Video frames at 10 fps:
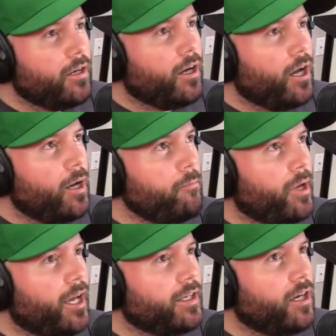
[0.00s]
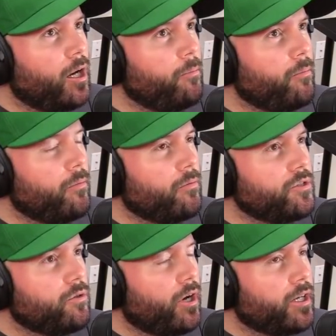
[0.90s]
I'm backing up
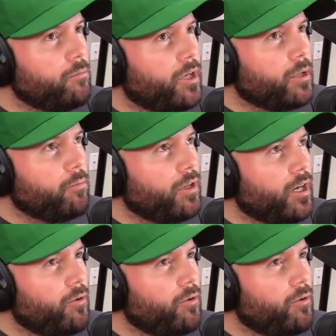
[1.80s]
so I can make a play.